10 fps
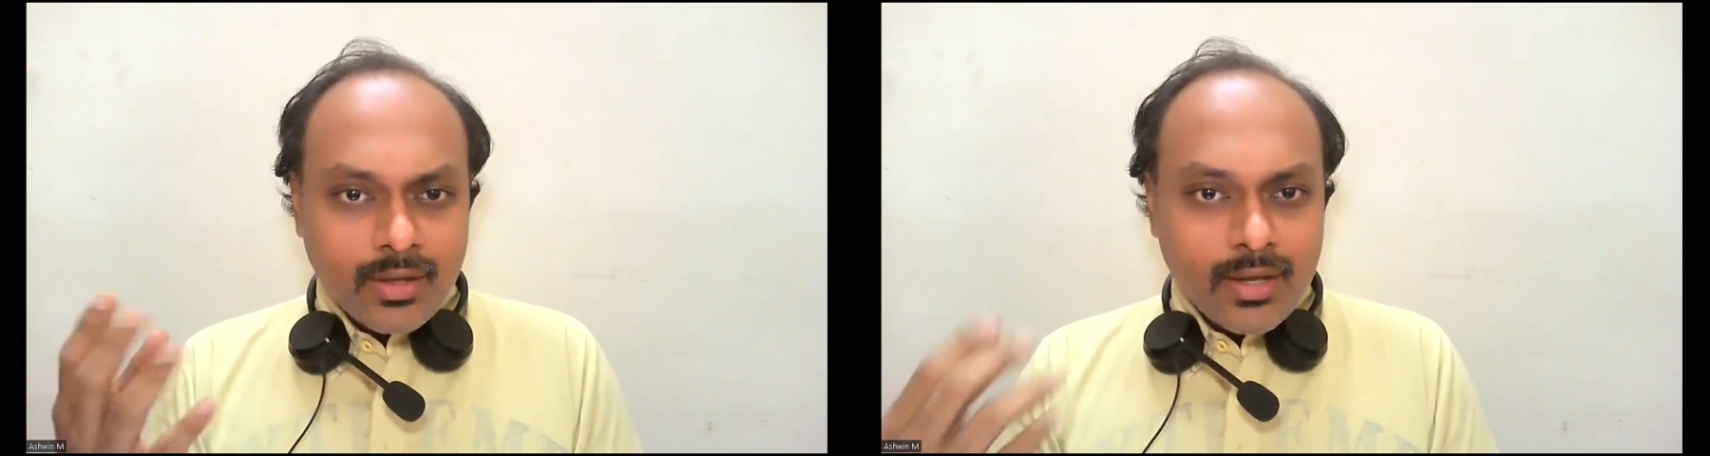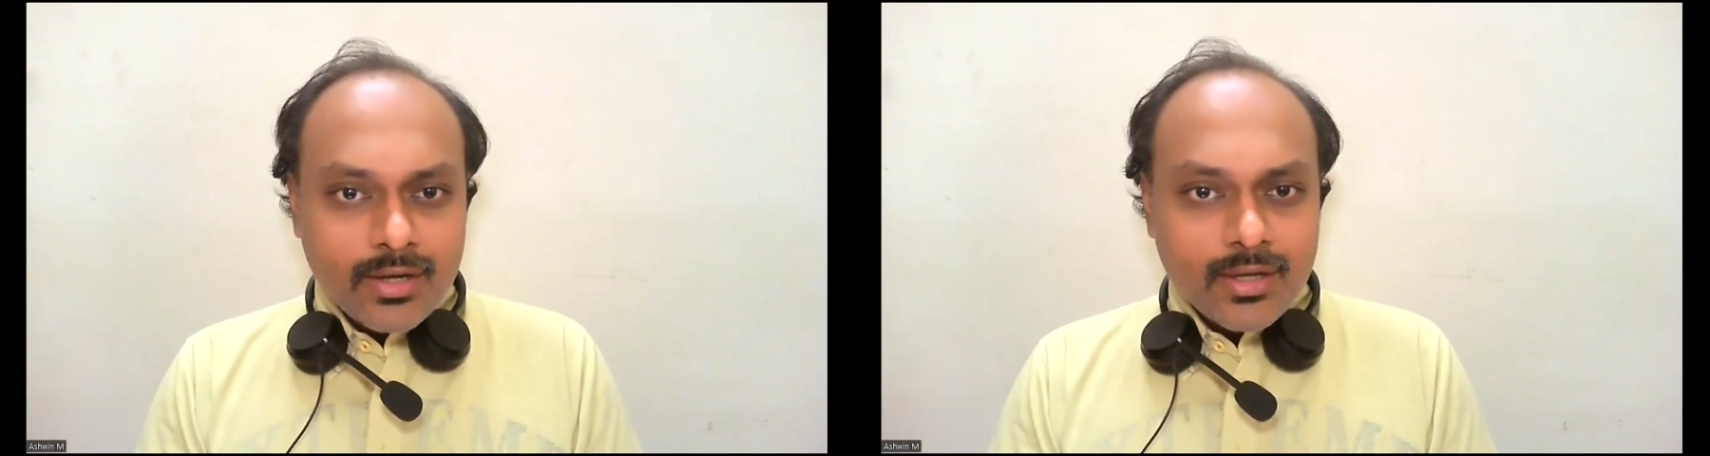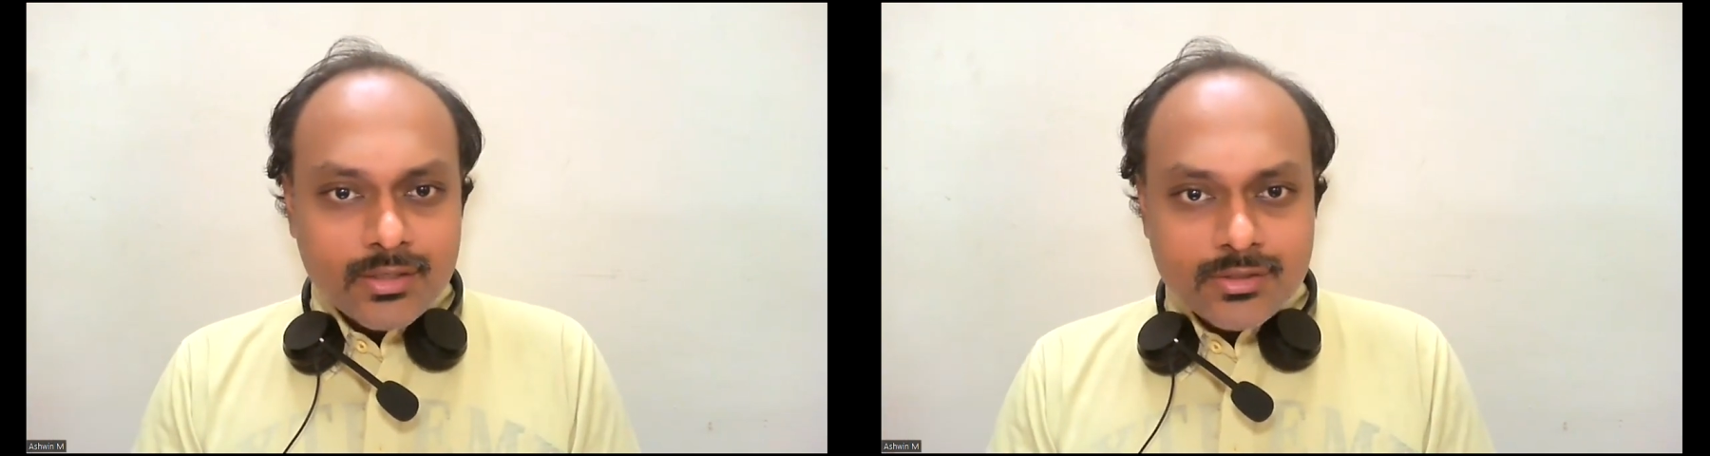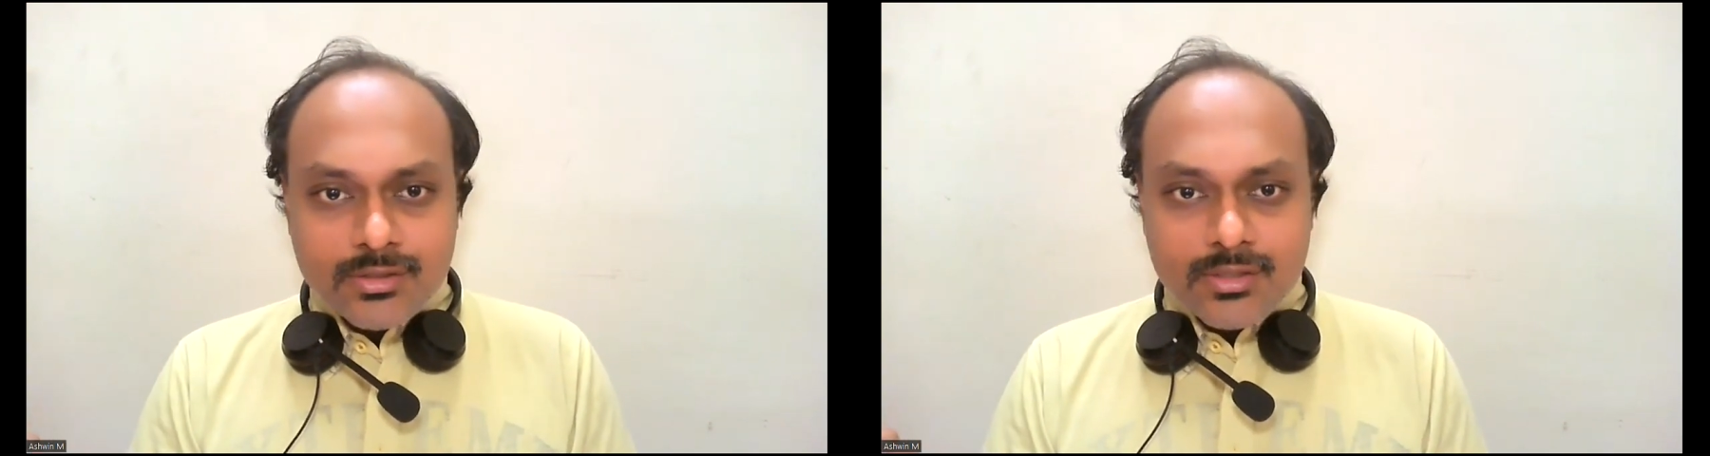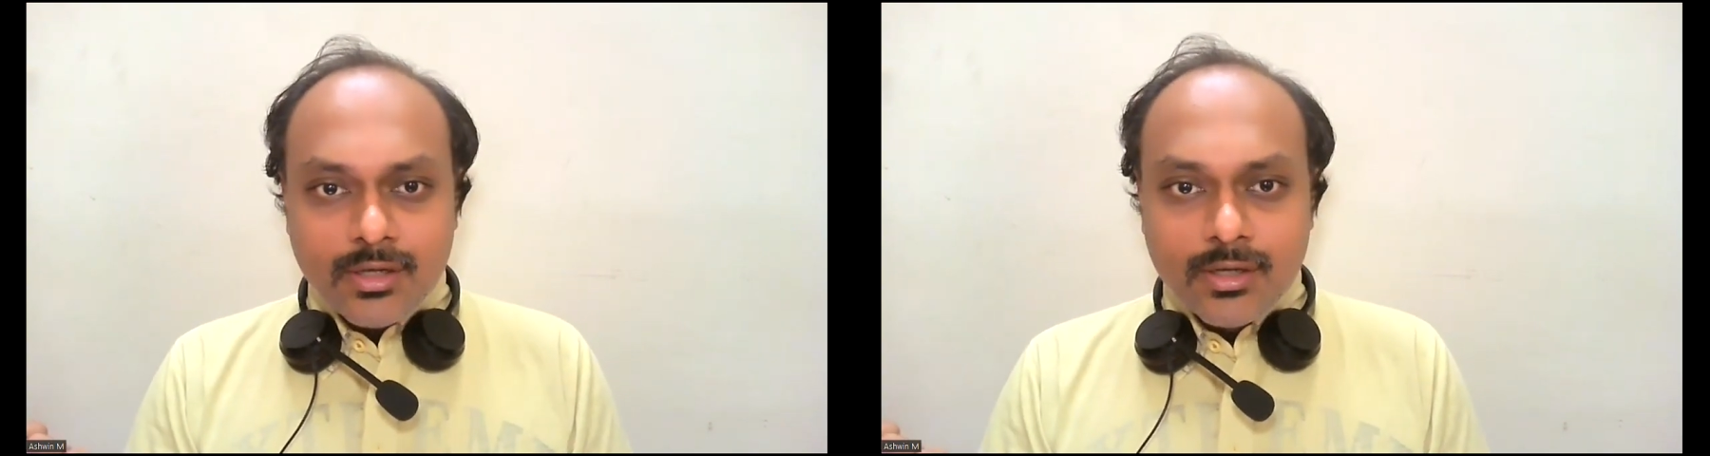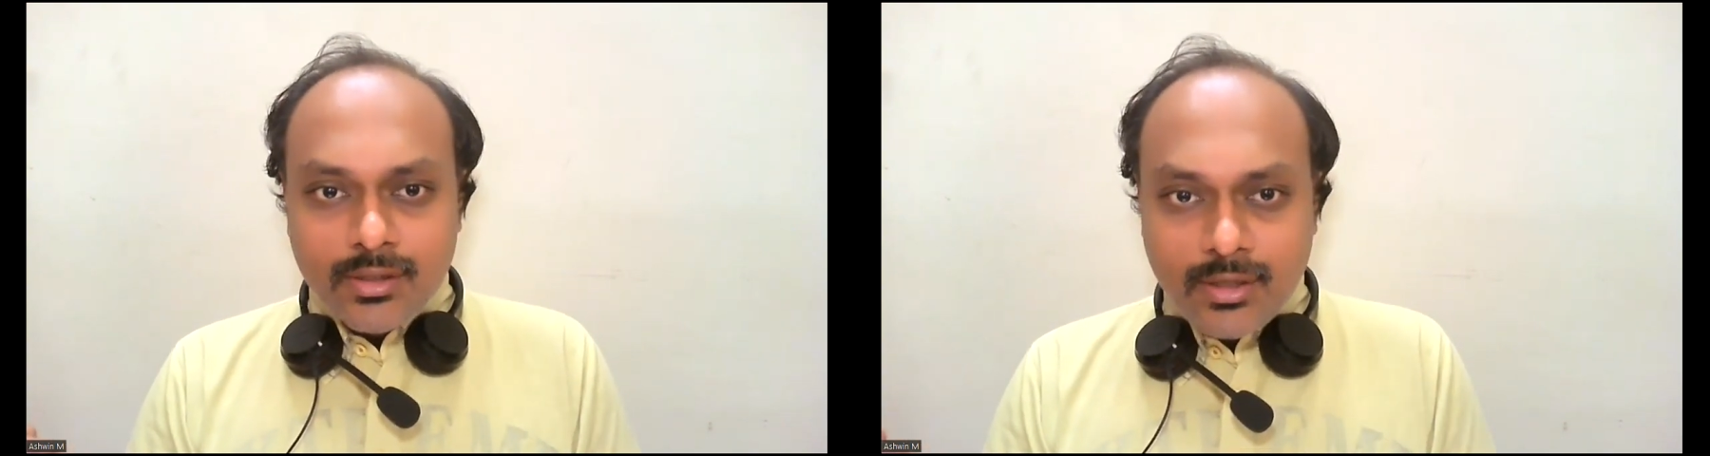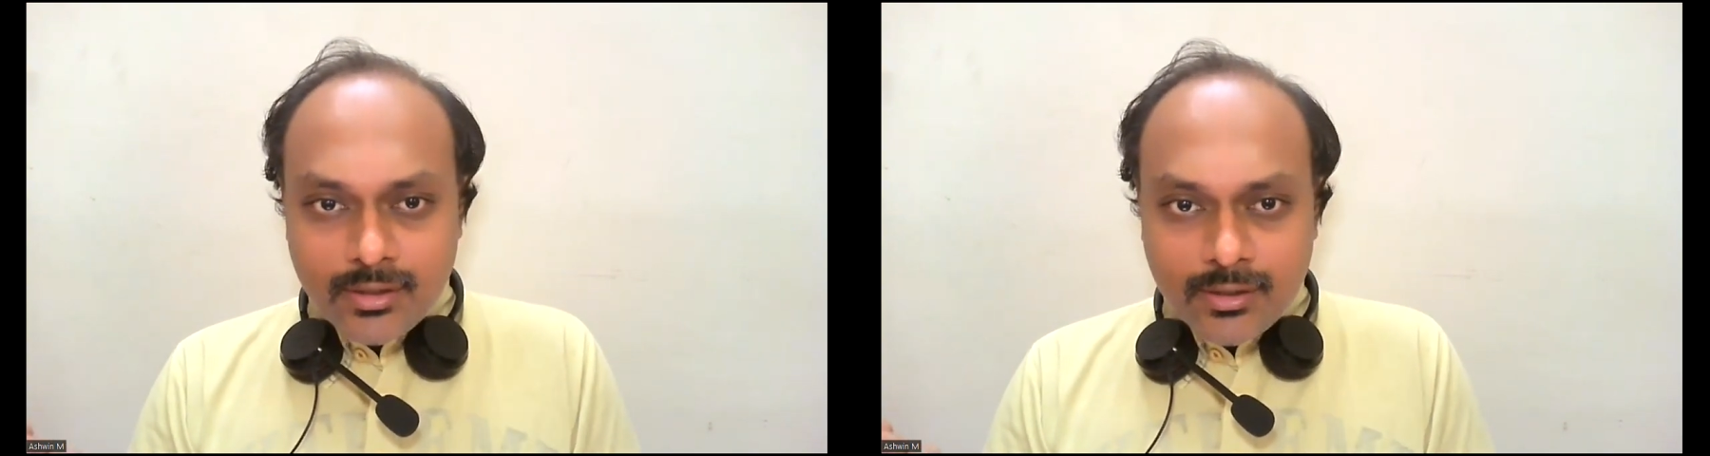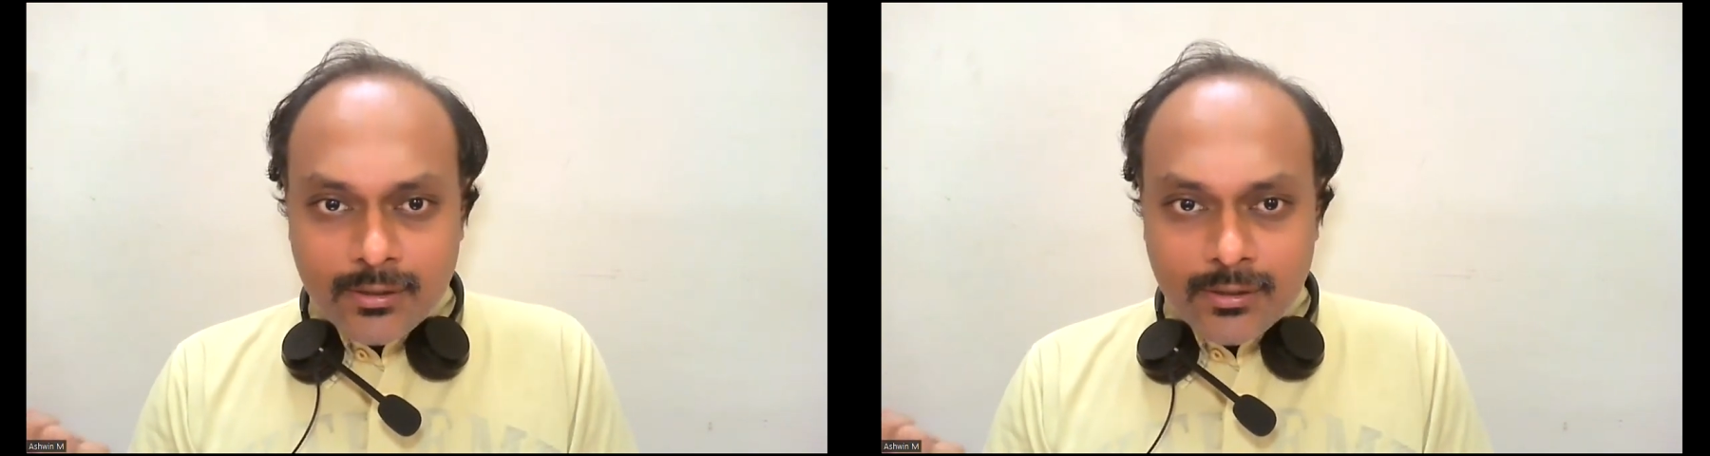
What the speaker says: areas that